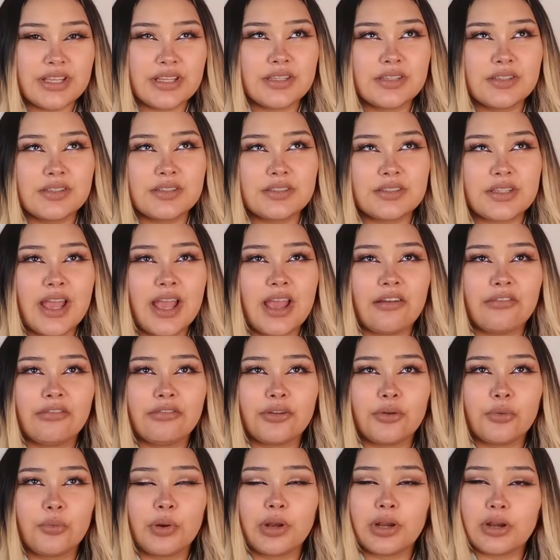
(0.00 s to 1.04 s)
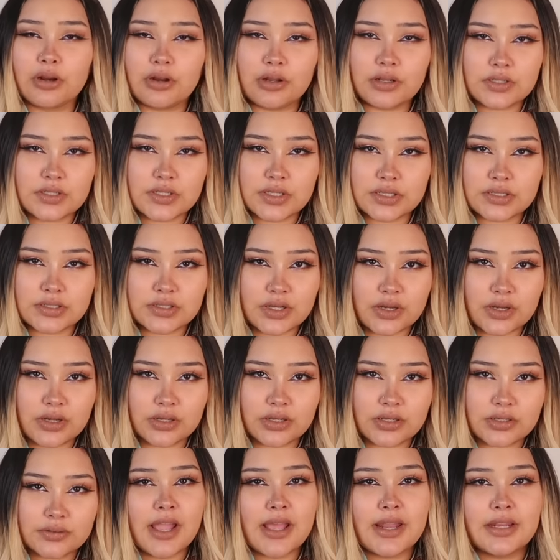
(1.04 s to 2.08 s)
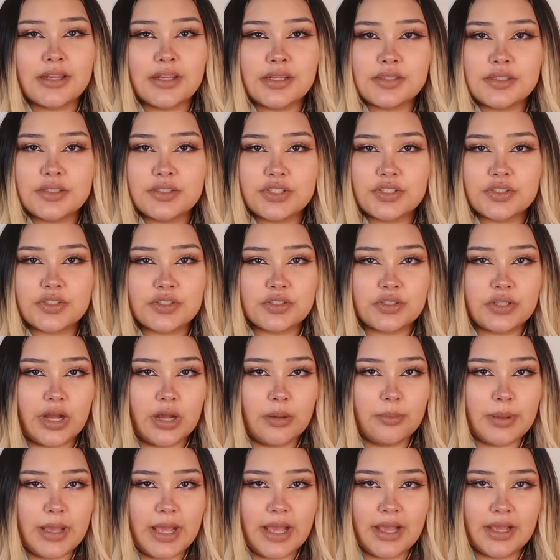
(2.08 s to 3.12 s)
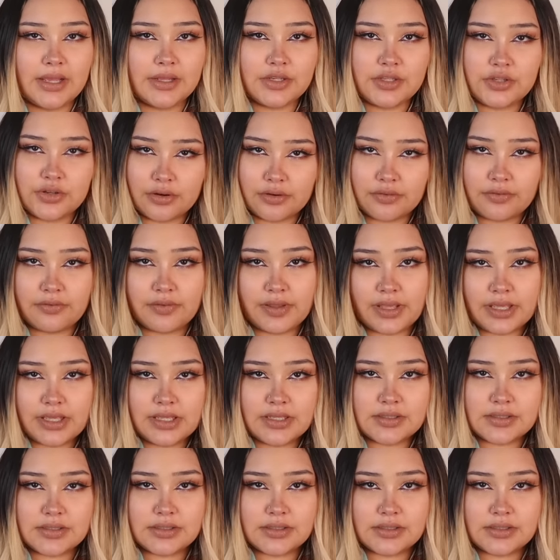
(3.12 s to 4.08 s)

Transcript: is everywhere on TikTok, and it doesn't just stop at your face.